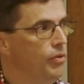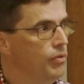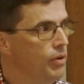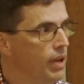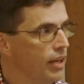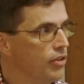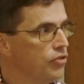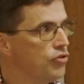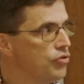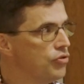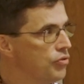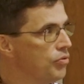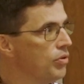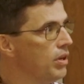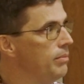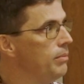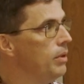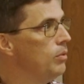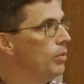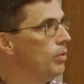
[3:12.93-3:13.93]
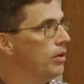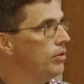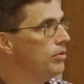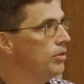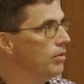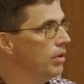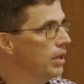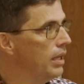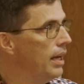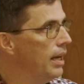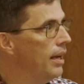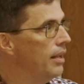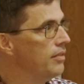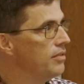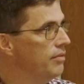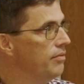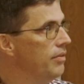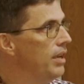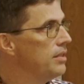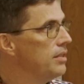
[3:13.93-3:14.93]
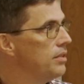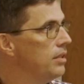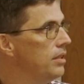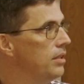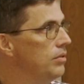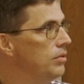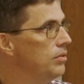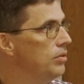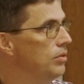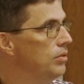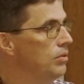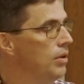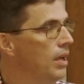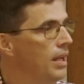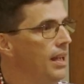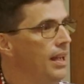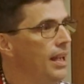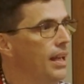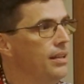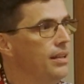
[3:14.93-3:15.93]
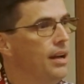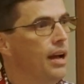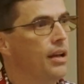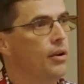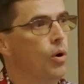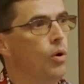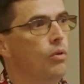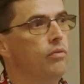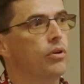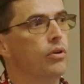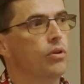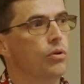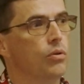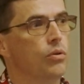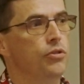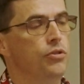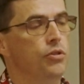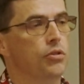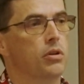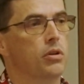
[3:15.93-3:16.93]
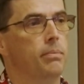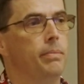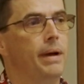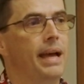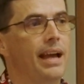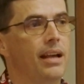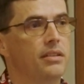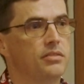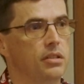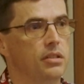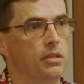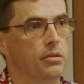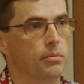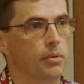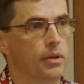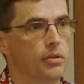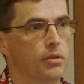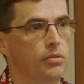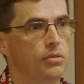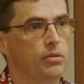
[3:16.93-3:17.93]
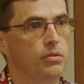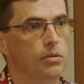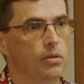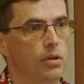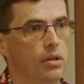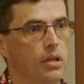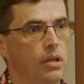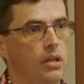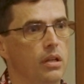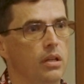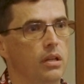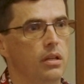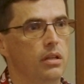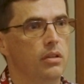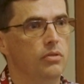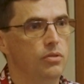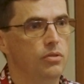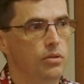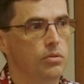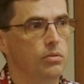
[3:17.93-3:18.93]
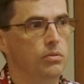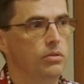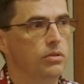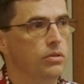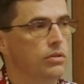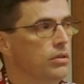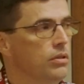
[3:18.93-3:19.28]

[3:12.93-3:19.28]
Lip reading: extremely well utilized, invested into, and not overgrowing your capacity to recruit is huge.